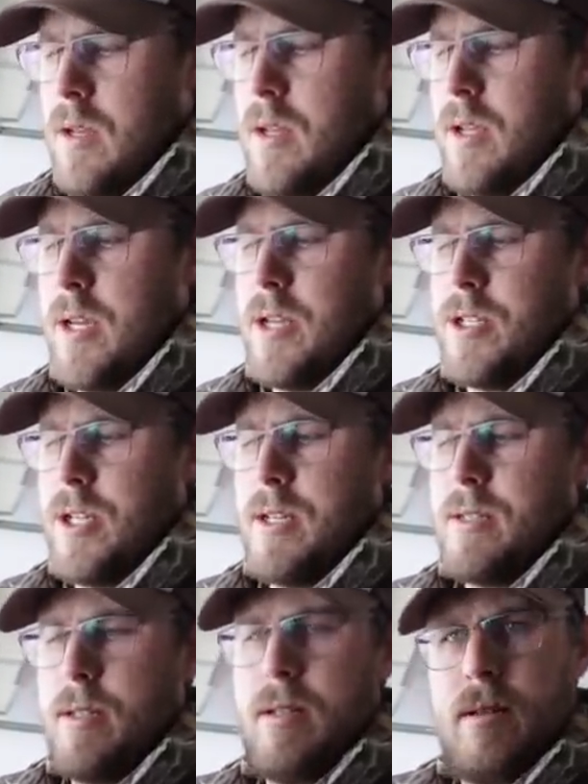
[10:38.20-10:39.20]
You can
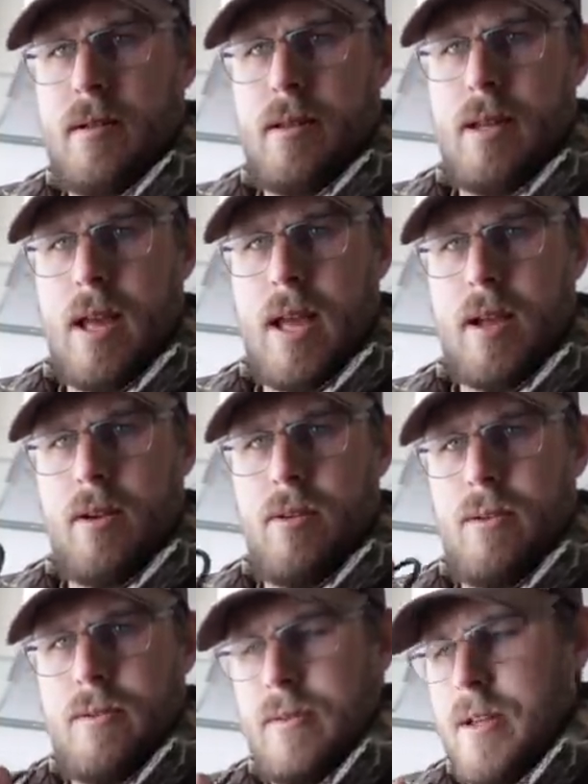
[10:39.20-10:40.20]
adjust the
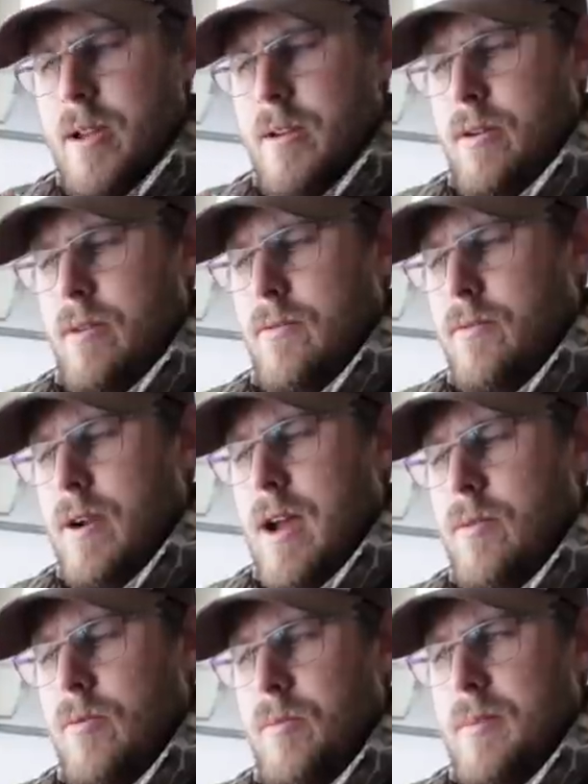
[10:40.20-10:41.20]
angle that your
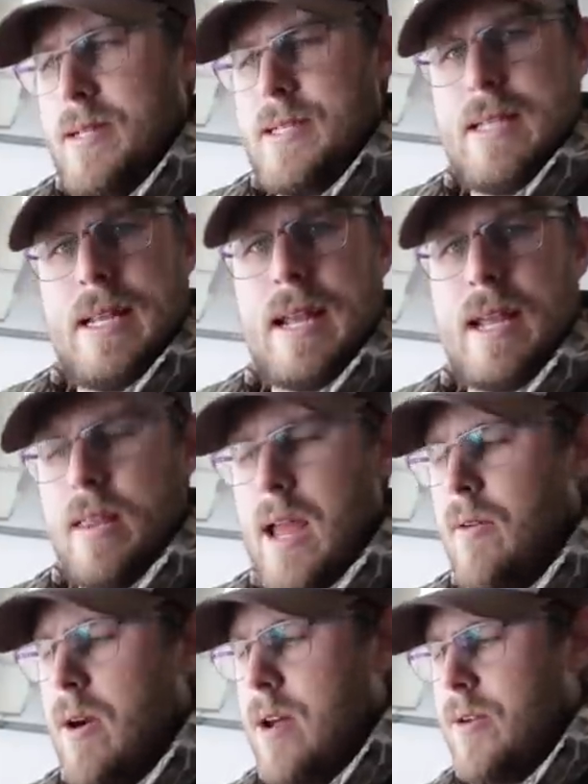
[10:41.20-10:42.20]
rod will be sitting in
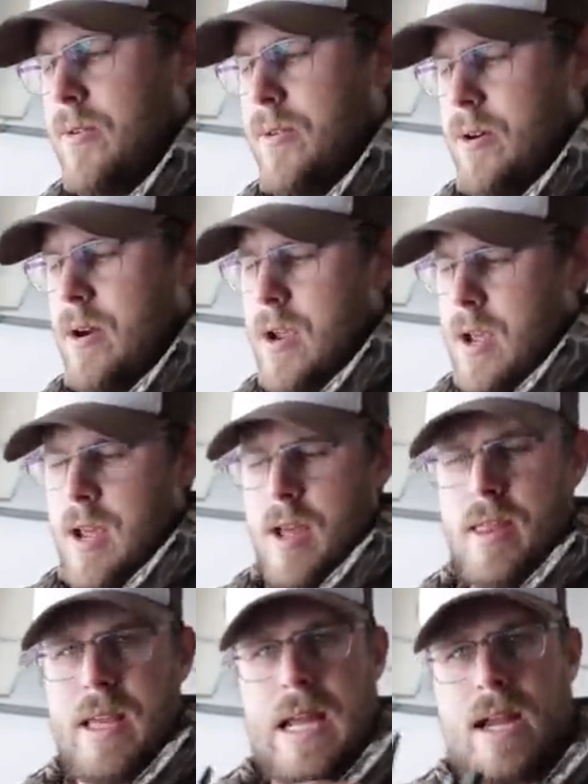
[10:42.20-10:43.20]
that rod holder.
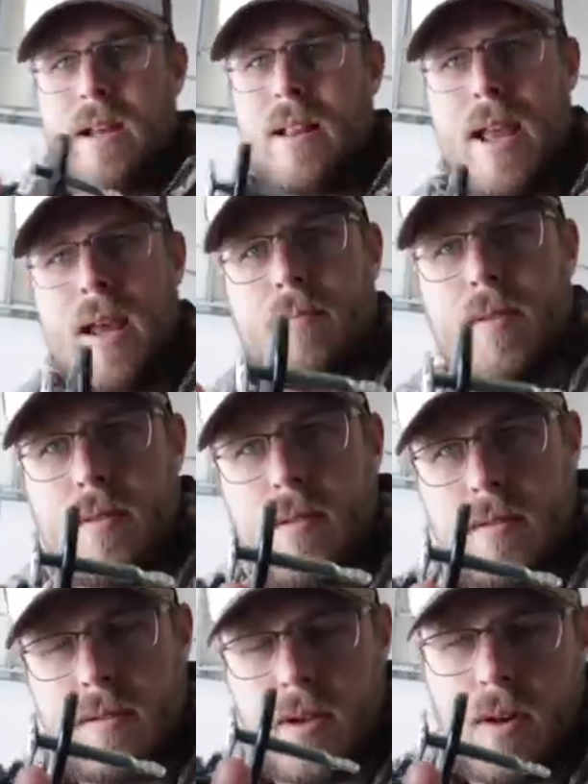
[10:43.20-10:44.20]
And they got
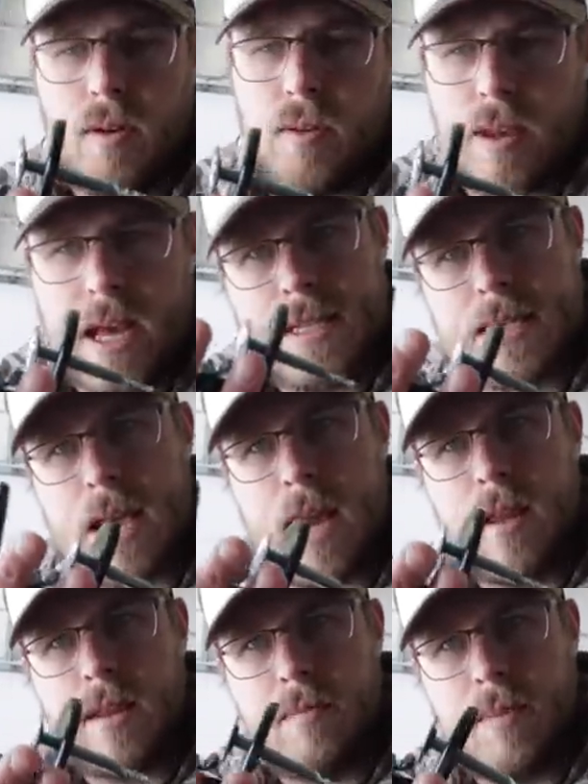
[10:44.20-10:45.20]
clamps. So that's
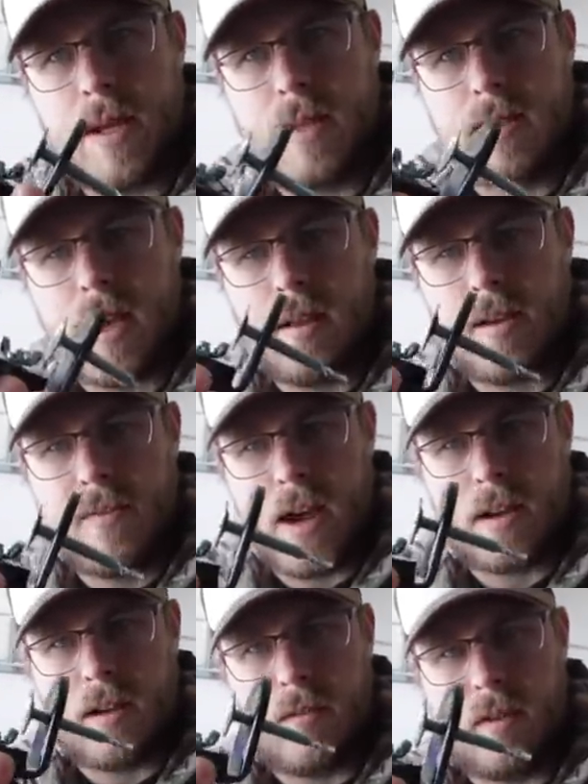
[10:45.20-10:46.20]
kind of the big selling
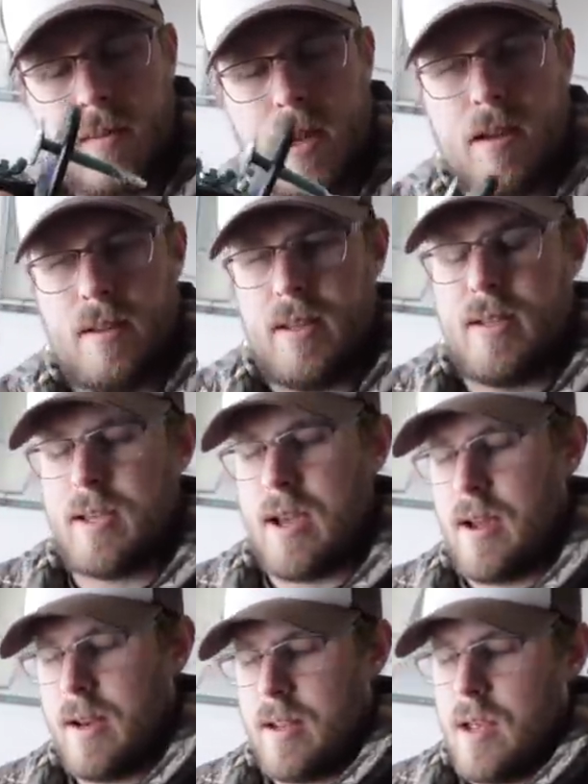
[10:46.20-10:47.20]
factor for me on these
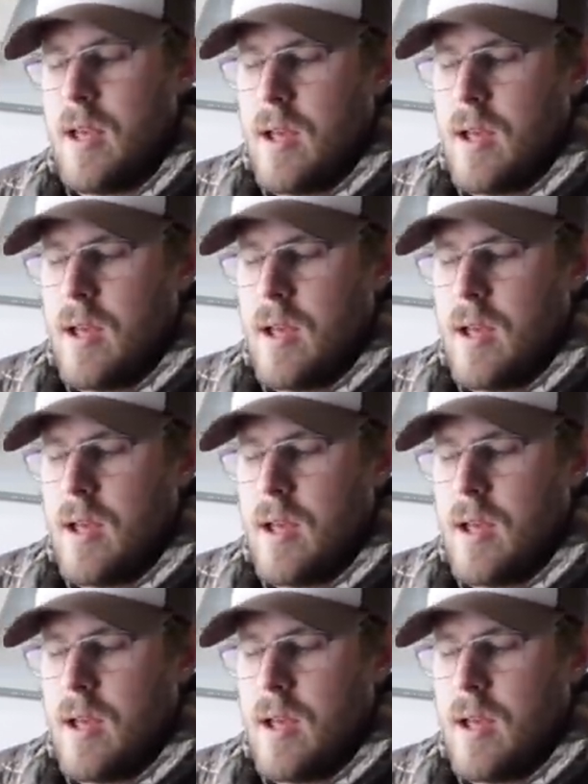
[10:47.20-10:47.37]
kind